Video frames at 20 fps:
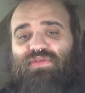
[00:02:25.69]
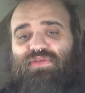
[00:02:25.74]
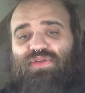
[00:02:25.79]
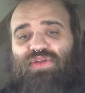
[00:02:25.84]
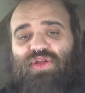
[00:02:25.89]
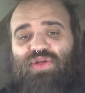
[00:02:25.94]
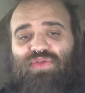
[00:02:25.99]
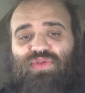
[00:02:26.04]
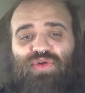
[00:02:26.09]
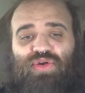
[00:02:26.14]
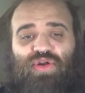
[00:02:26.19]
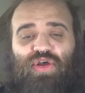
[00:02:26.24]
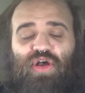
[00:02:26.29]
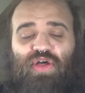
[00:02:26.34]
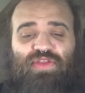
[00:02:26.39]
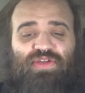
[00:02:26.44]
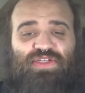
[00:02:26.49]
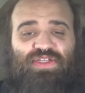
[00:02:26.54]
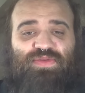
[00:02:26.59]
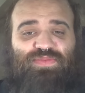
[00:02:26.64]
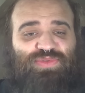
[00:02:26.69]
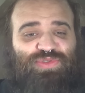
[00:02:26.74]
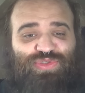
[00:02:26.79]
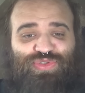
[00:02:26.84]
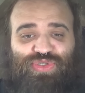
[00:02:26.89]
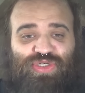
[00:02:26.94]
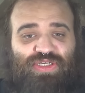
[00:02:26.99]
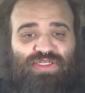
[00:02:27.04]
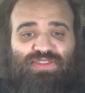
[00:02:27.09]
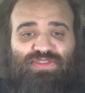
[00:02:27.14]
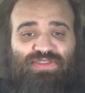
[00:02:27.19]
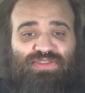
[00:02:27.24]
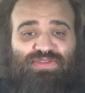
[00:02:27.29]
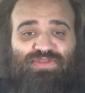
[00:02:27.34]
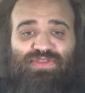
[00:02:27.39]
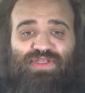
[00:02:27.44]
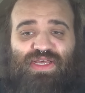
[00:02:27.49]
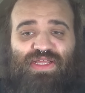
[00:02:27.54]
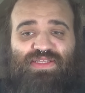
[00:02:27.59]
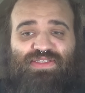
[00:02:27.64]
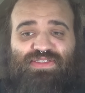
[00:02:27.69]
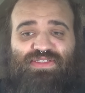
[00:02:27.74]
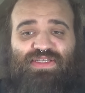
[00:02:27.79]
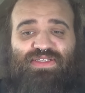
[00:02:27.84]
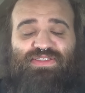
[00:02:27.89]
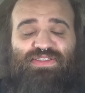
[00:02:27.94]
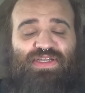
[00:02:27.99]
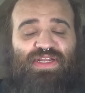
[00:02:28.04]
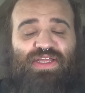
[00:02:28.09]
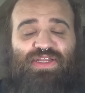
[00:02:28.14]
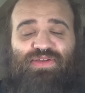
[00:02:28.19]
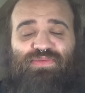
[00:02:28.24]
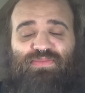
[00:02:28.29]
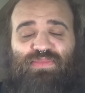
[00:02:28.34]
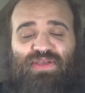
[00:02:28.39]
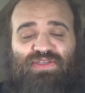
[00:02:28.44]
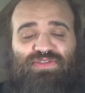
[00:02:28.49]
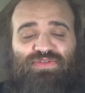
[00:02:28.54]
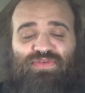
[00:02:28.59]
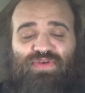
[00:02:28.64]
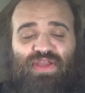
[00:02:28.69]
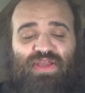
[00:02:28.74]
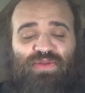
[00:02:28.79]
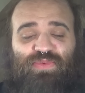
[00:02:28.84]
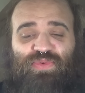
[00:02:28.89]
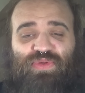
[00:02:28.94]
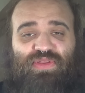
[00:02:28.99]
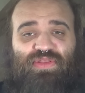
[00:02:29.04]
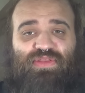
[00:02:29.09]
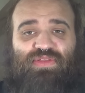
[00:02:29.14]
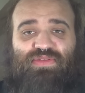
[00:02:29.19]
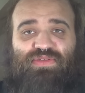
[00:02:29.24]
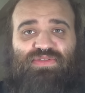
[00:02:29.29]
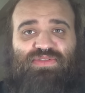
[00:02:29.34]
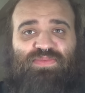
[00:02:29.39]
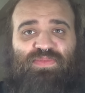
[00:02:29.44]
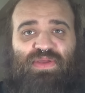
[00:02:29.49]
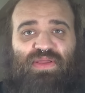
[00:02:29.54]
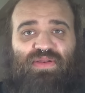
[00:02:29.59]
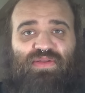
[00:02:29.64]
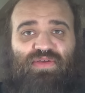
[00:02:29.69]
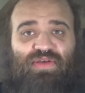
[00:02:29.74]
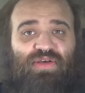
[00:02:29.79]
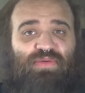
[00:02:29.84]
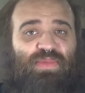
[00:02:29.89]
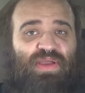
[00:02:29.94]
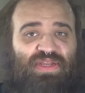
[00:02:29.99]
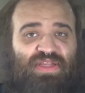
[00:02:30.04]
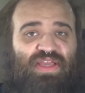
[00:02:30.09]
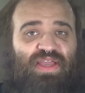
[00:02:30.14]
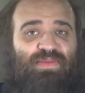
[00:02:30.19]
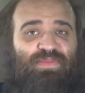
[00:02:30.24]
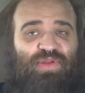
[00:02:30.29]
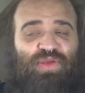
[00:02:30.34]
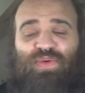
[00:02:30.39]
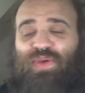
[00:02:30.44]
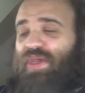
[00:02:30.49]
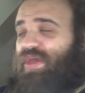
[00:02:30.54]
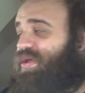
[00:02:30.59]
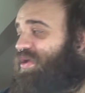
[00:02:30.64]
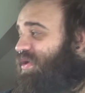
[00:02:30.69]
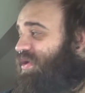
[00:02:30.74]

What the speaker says: Learn all the tips and tricks and nonsense that I mess around with and spend all my time doing.